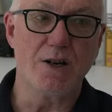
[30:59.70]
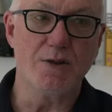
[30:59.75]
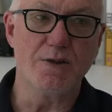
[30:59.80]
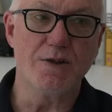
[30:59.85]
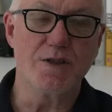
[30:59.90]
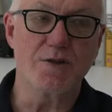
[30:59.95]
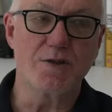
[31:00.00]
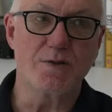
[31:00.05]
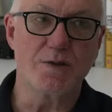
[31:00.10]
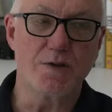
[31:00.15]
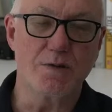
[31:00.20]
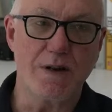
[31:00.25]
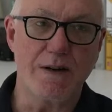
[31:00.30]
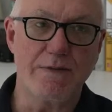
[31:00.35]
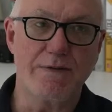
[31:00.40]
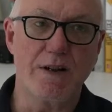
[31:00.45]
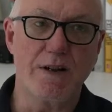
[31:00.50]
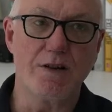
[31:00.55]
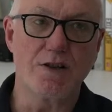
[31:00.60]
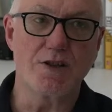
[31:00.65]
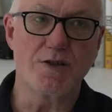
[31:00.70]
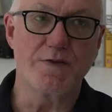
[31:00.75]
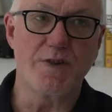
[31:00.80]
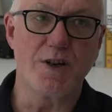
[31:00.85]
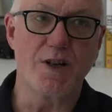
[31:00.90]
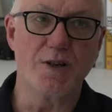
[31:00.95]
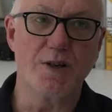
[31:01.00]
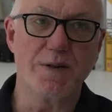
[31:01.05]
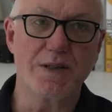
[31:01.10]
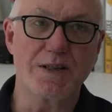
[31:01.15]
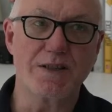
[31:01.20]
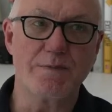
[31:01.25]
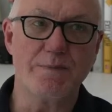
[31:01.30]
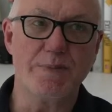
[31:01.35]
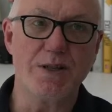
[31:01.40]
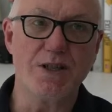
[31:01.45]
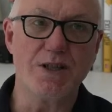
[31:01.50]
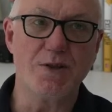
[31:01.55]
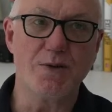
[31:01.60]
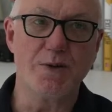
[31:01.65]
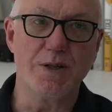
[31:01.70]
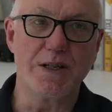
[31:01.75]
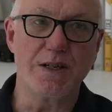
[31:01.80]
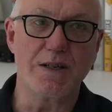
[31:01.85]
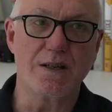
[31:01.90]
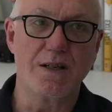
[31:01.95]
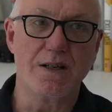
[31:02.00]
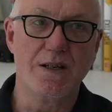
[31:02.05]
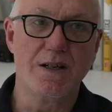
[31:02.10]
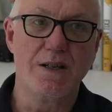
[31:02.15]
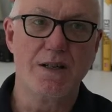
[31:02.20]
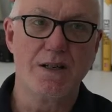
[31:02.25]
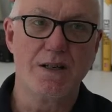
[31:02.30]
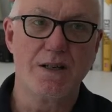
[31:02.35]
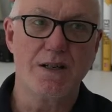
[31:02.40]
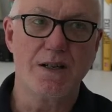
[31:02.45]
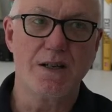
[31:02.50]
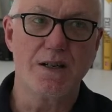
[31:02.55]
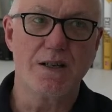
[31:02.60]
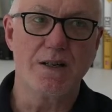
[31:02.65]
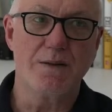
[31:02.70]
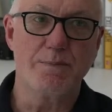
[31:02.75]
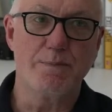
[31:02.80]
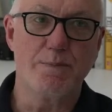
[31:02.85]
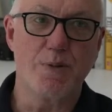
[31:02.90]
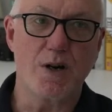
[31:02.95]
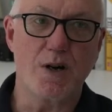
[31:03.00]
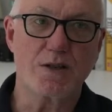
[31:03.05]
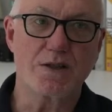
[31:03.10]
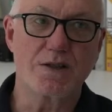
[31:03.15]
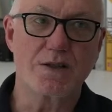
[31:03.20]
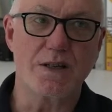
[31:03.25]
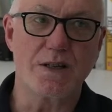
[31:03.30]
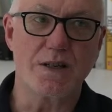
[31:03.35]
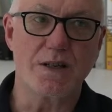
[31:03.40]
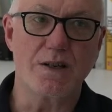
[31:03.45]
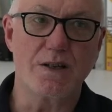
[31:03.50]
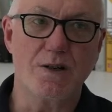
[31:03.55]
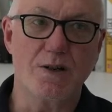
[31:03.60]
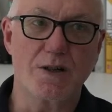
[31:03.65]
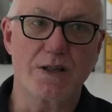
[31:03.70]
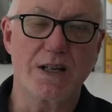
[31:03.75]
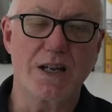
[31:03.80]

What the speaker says: owners who have large followings have been doing boxing or